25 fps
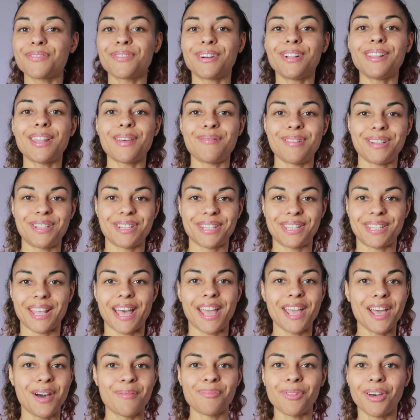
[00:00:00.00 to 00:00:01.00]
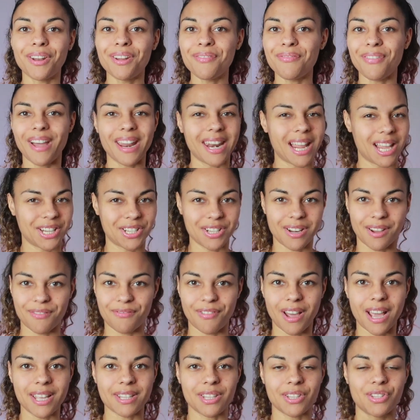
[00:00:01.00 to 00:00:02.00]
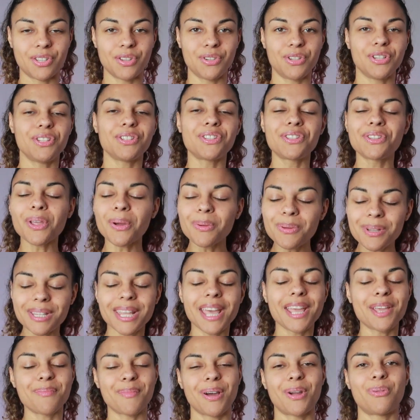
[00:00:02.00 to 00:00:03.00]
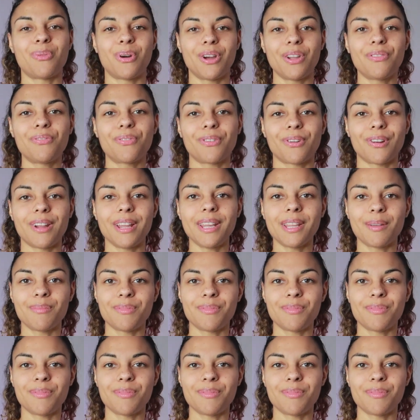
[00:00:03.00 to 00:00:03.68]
of all, let me just say I'm not a financial advisor, so just don't take my word for it.